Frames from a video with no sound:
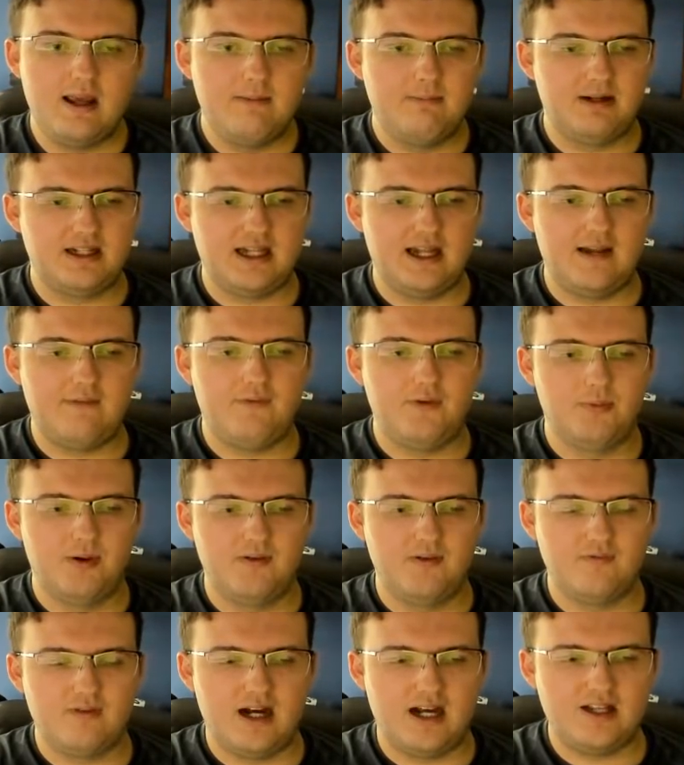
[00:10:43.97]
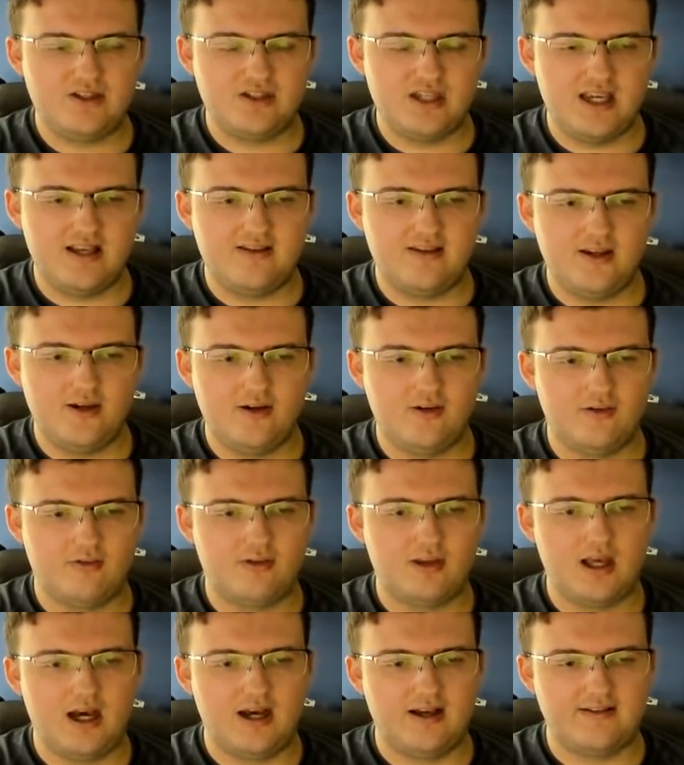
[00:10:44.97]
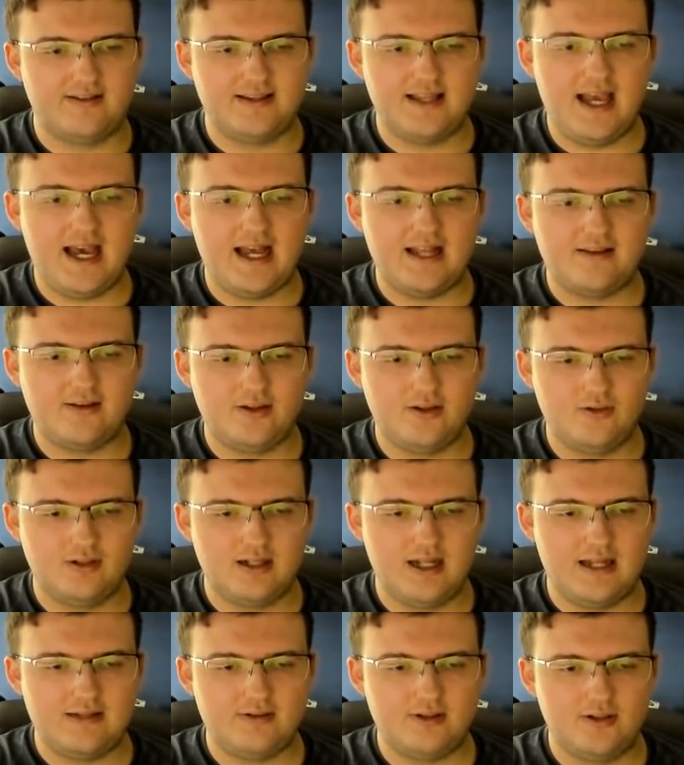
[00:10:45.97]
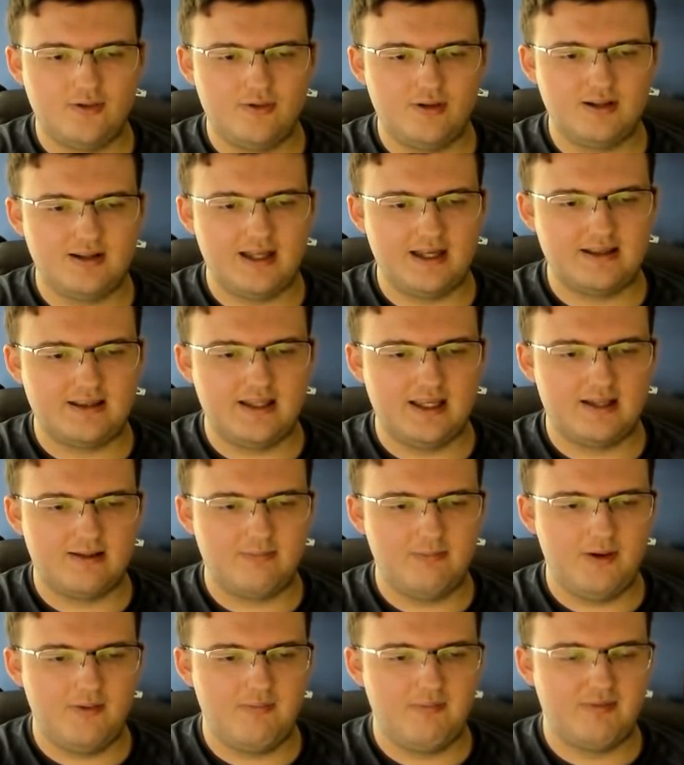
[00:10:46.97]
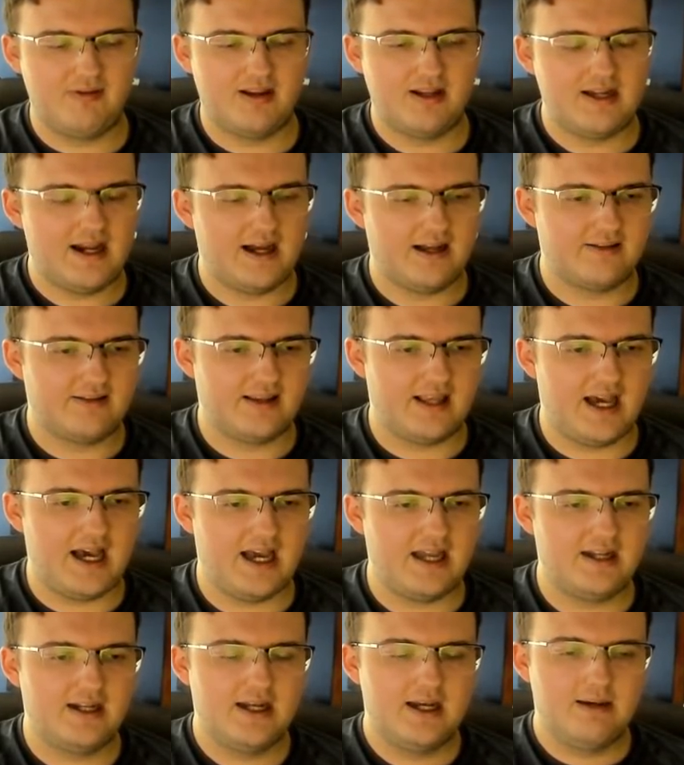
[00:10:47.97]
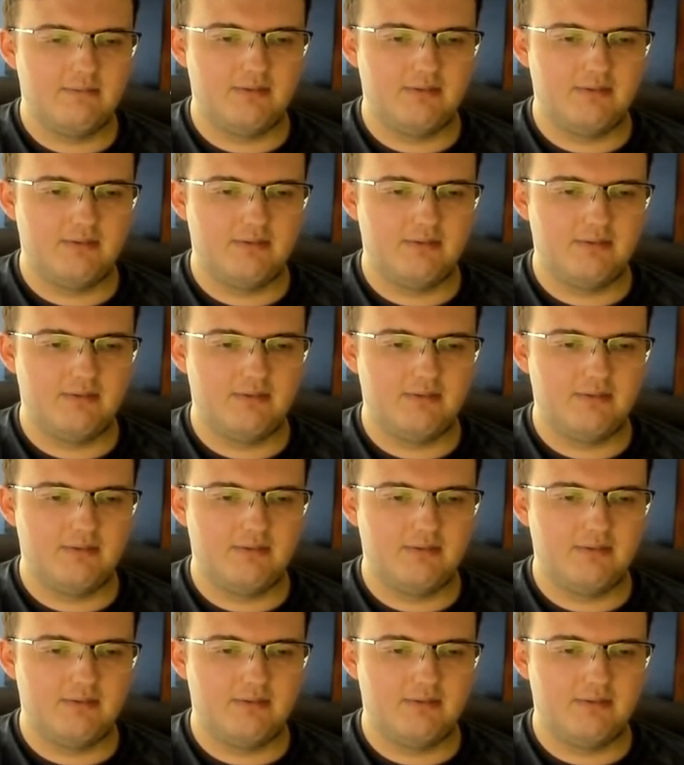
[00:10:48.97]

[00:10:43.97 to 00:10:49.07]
But again, if you want Ryan Shazier's stats, you're gonna have to do it like this, moving to the outside.